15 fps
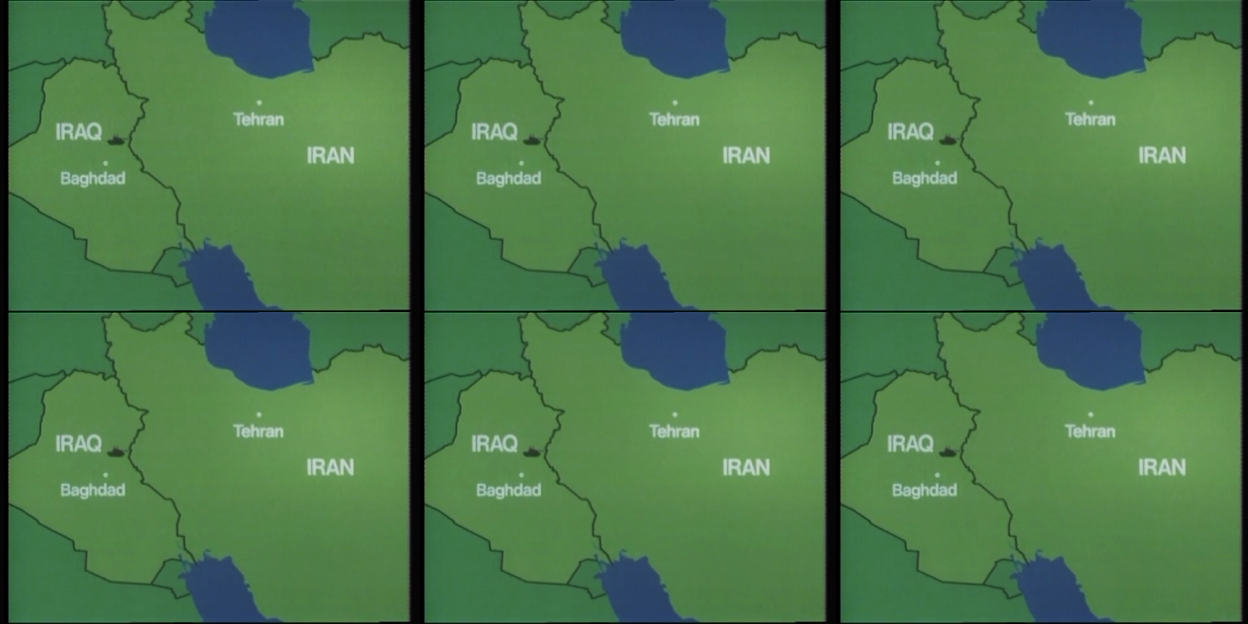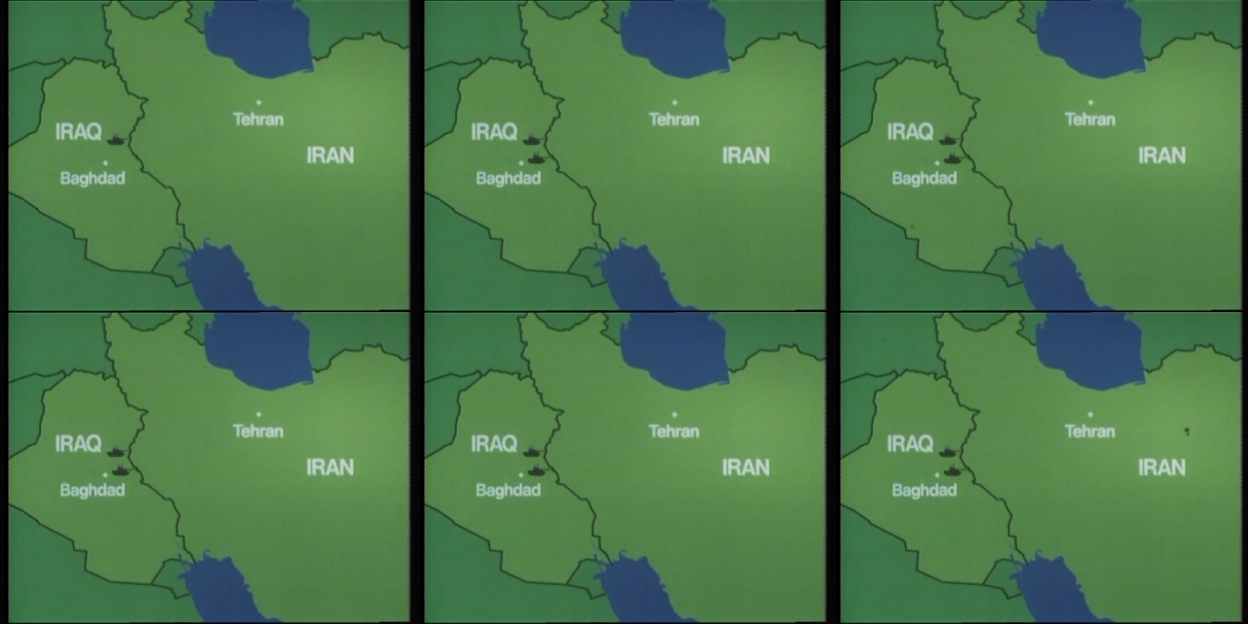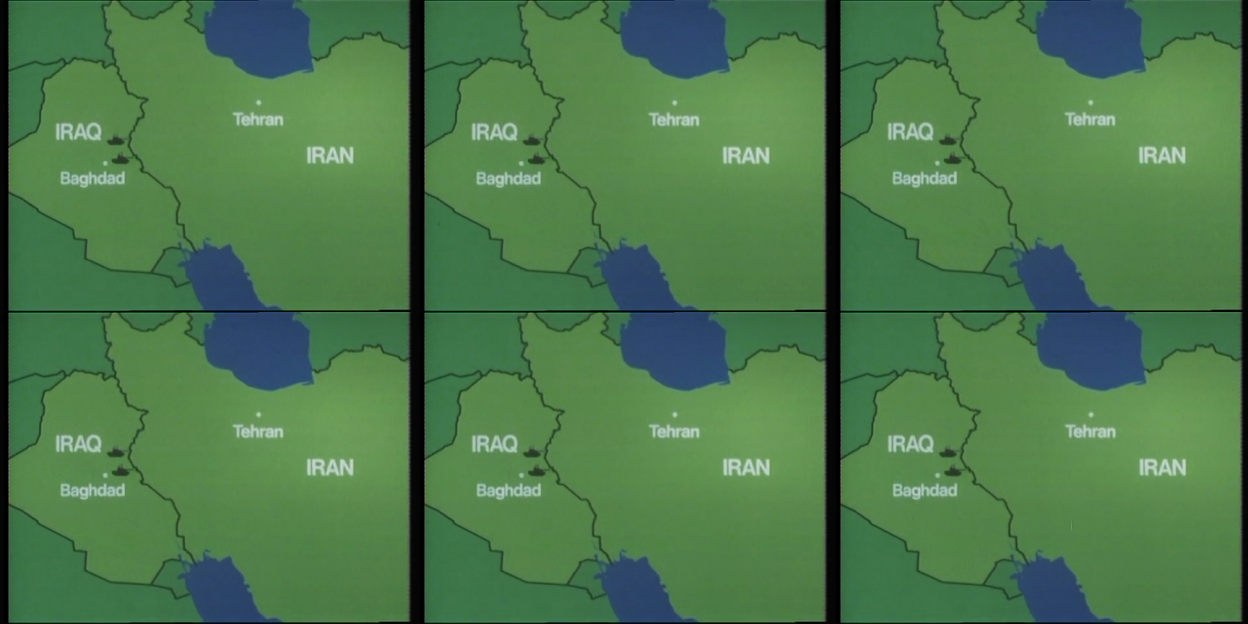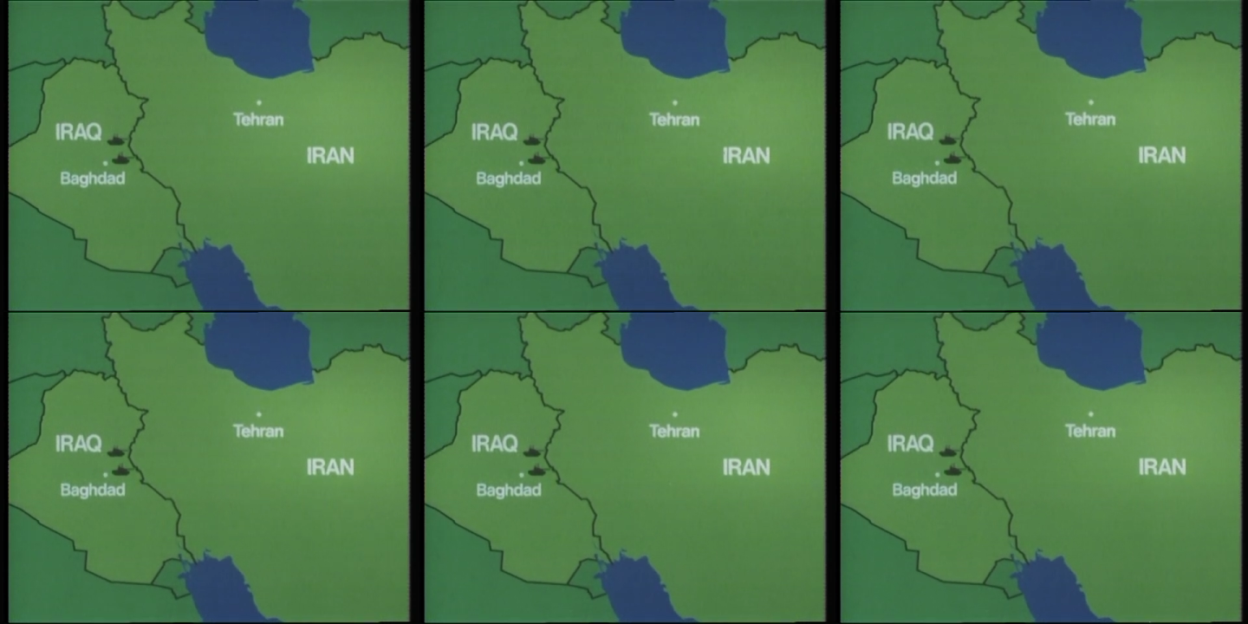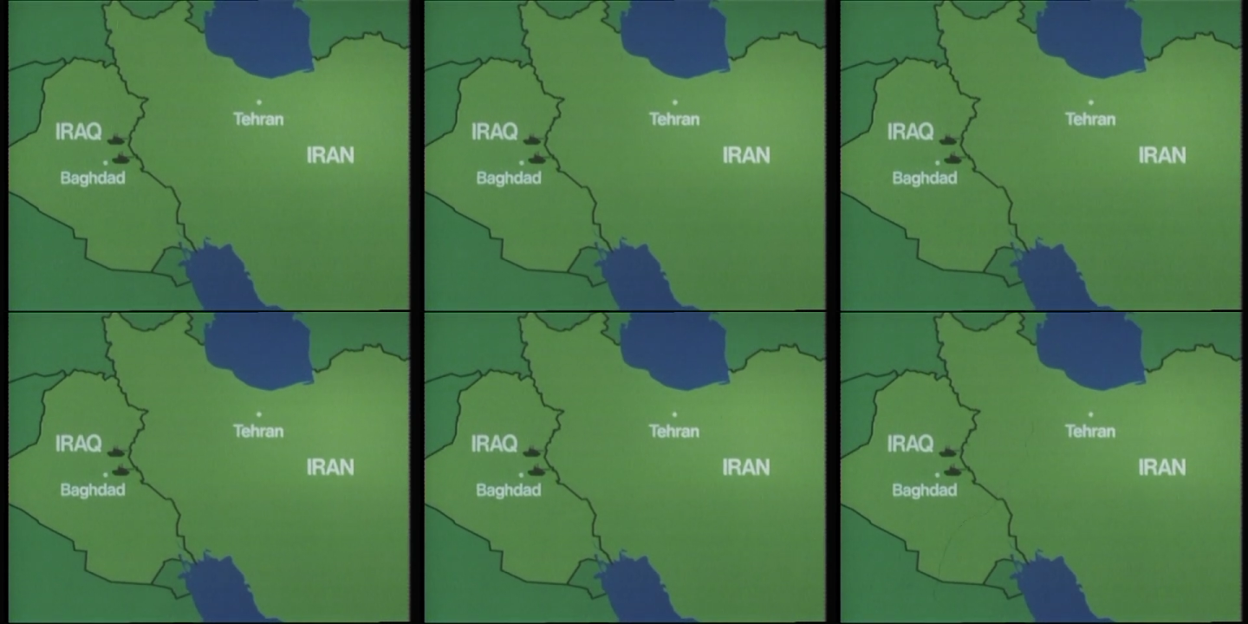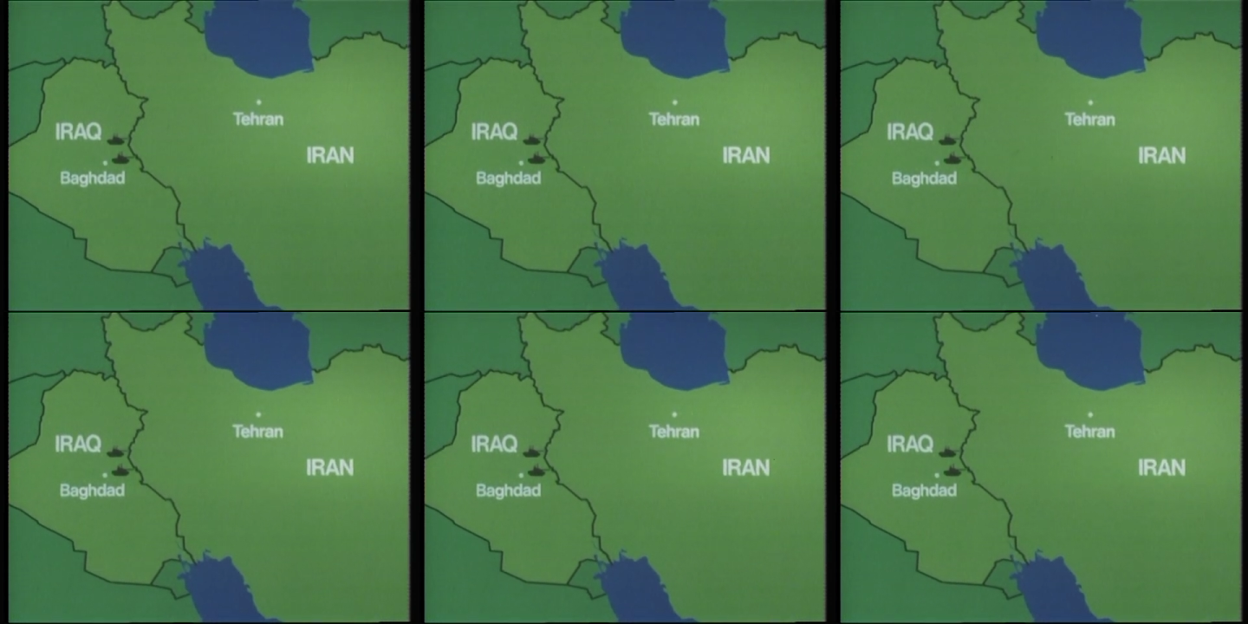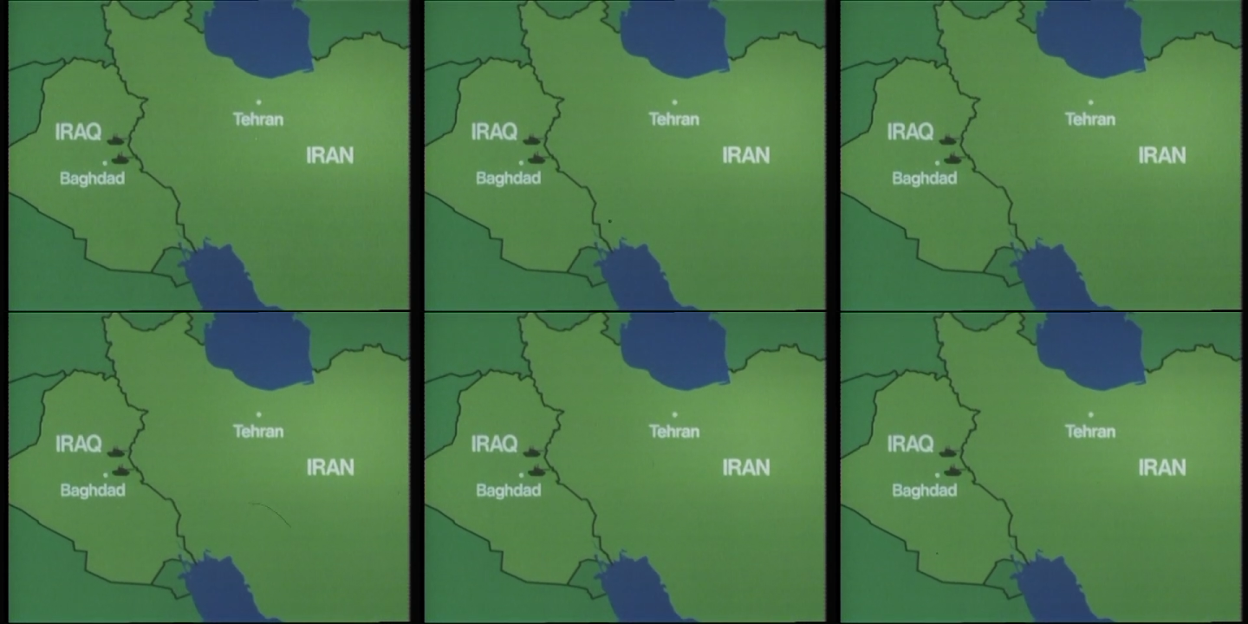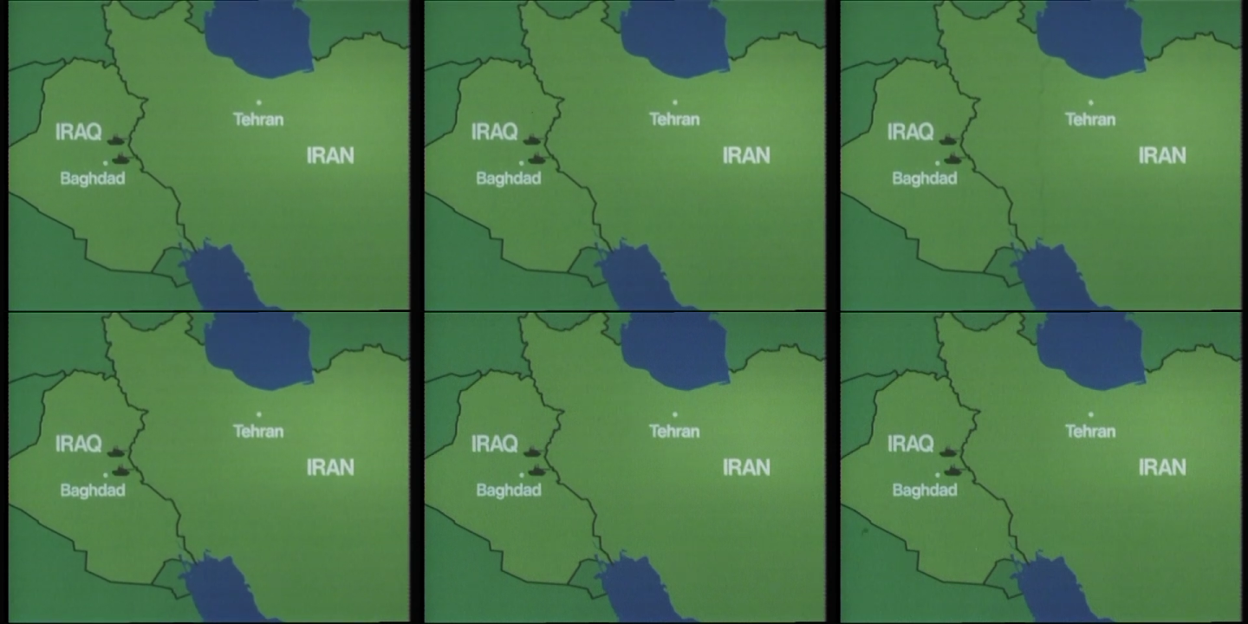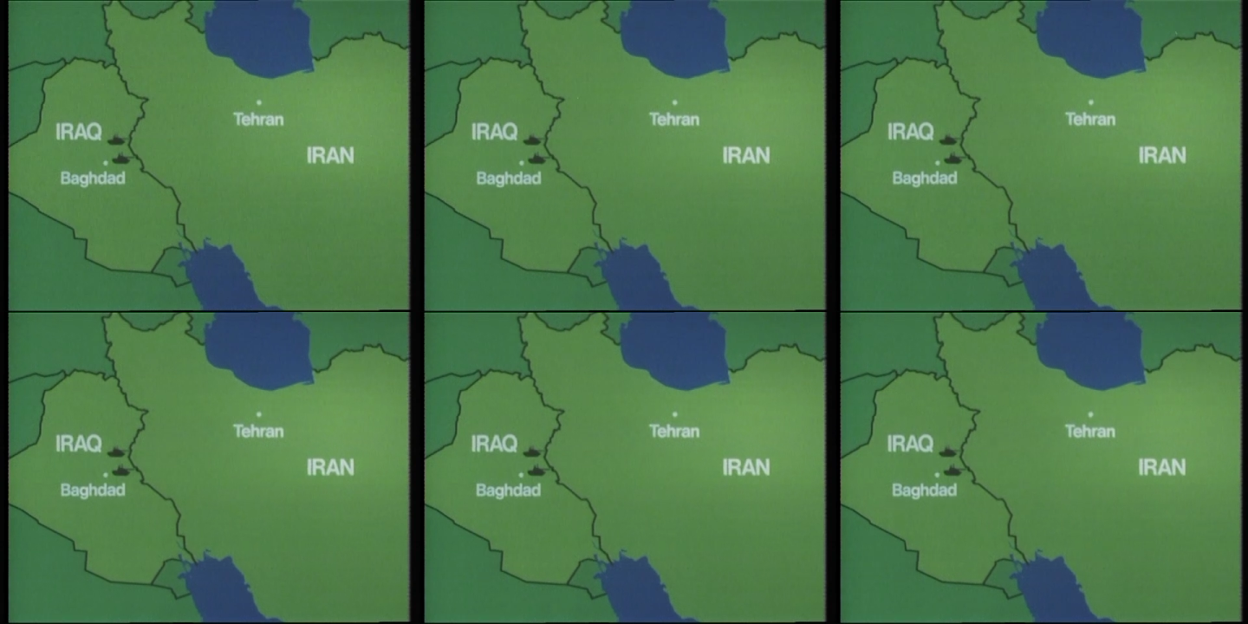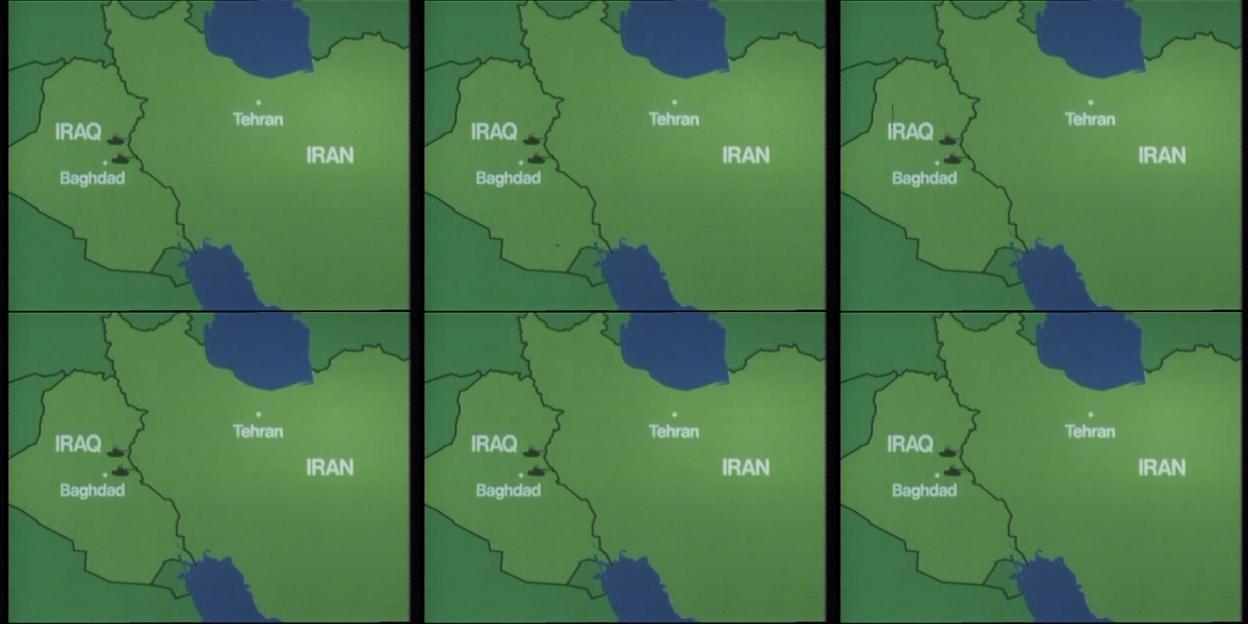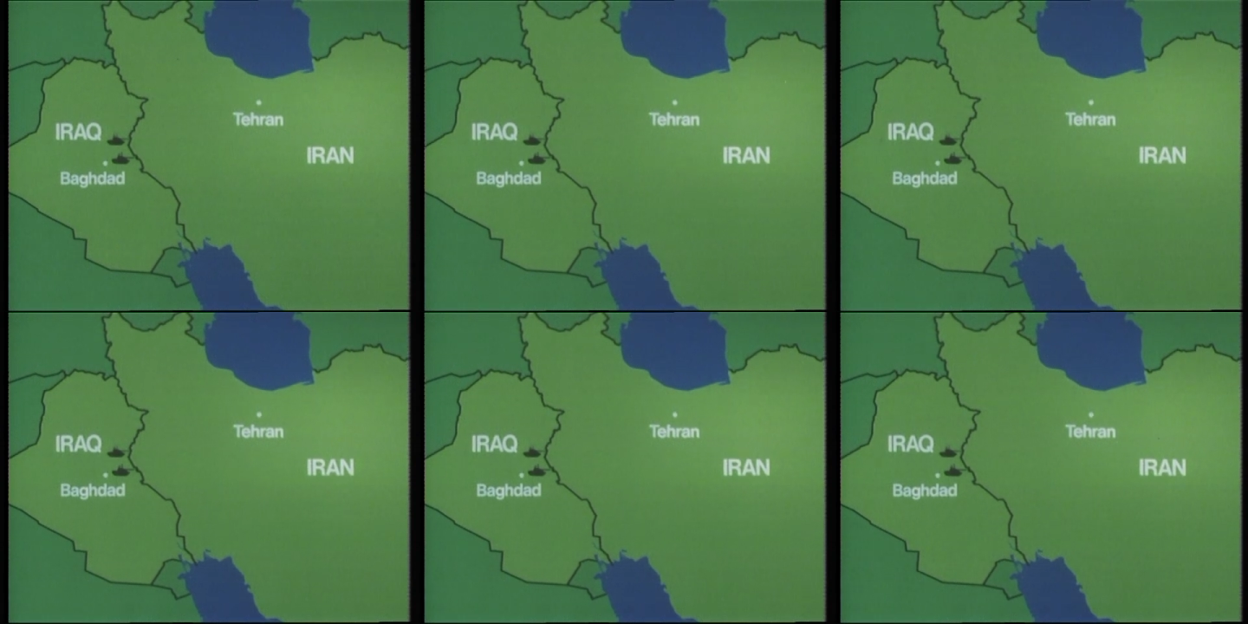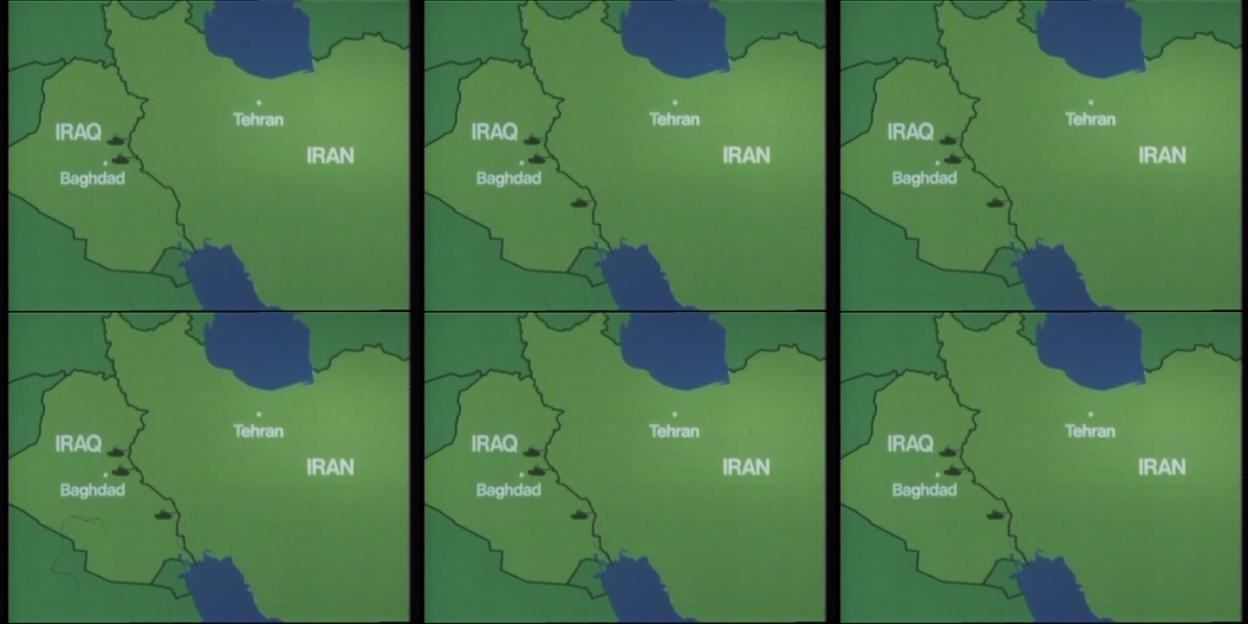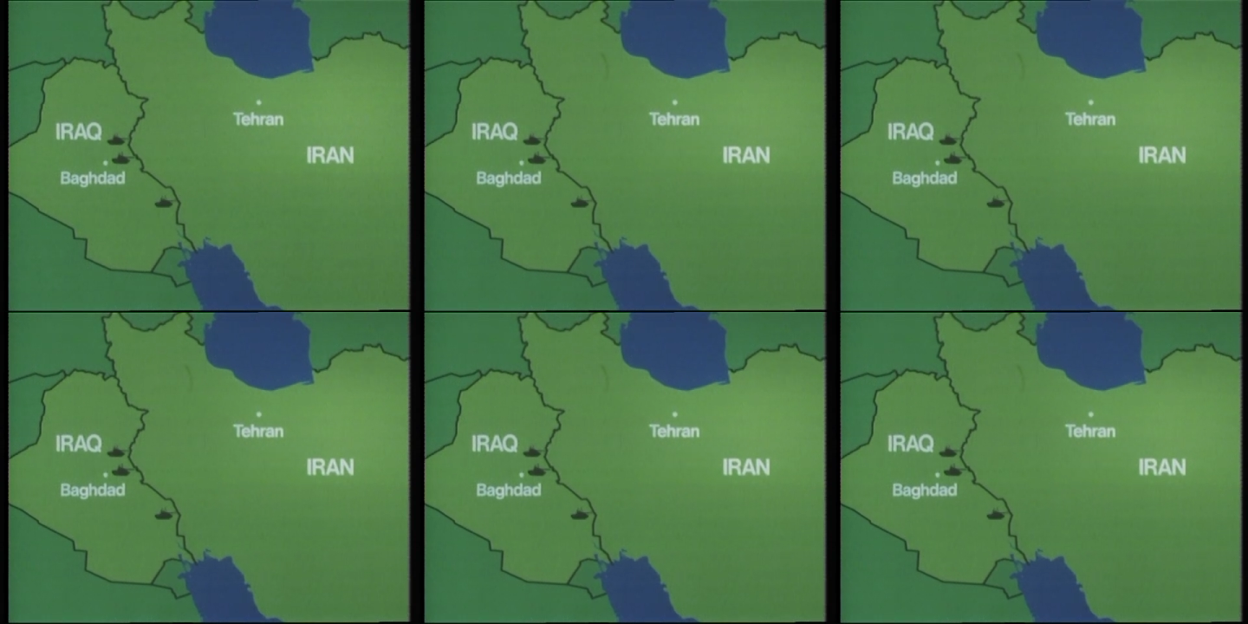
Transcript: (no speaker visible)